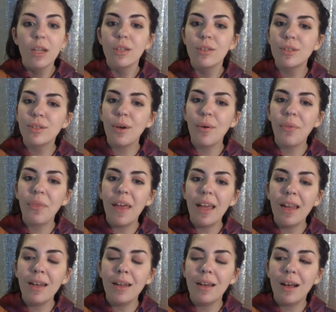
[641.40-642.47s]
So
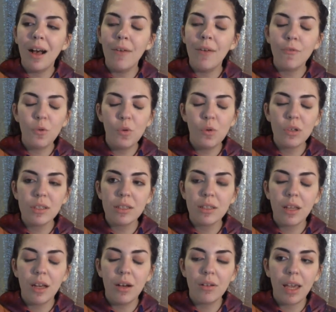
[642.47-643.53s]
then of course,
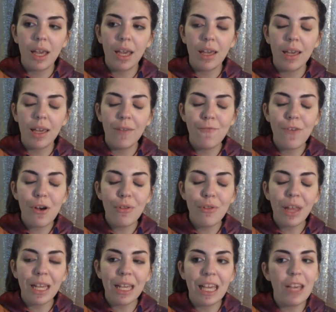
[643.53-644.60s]
okay, it felt
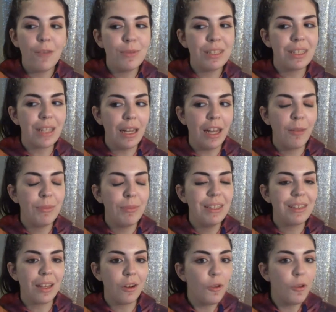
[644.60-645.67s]
like he was sending me
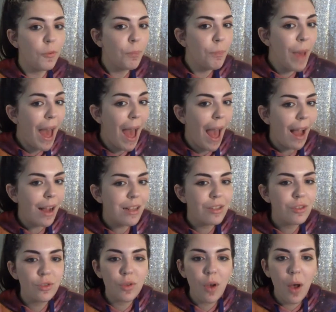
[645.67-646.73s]
signals back.
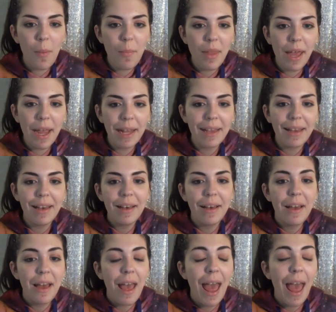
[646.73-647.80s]
So I'm like,
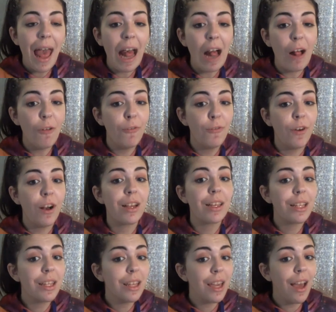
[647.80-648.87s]
hell
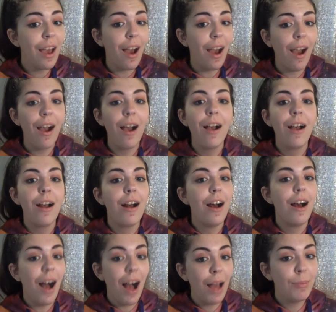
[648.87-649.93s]
fucking yeah.
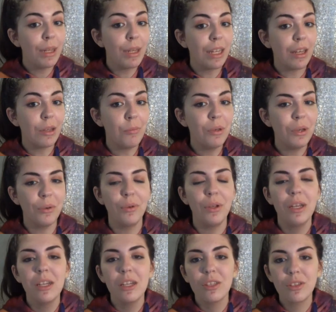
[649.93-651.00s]
I'm in a good mood.
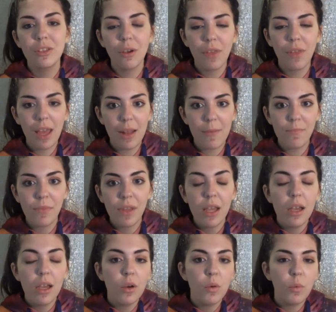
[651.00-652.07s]
So then
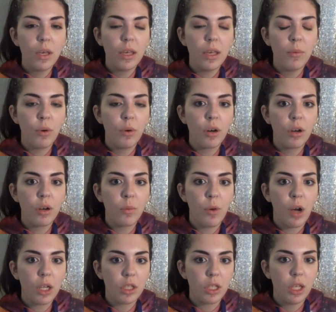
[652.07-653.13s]
we were
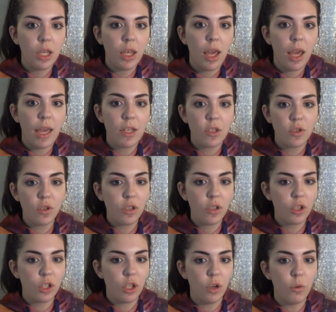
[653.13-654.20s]
watching a
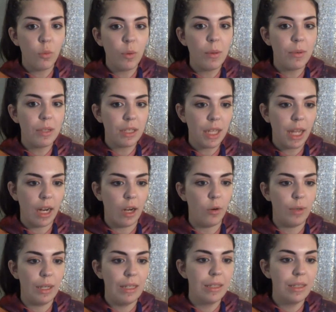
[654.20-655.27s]
circus show. We went to
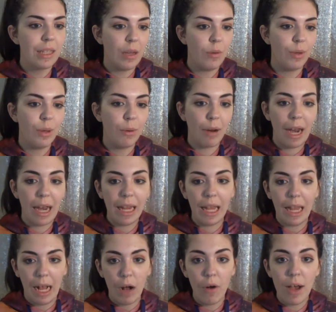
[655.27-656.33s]
Carowinds and we were
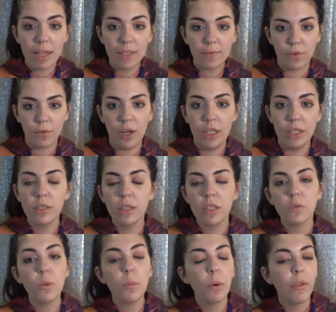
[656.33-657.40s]
hanging out as friends
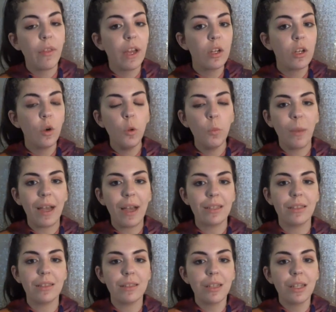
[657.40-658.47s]
because we both had gold
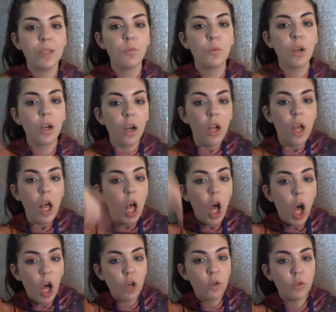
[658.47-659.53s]
passes because we're
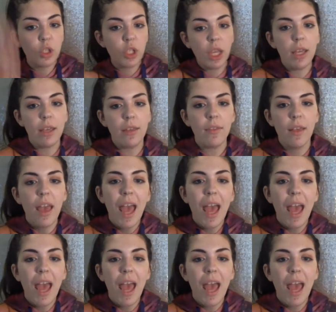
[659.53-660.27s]
OGs.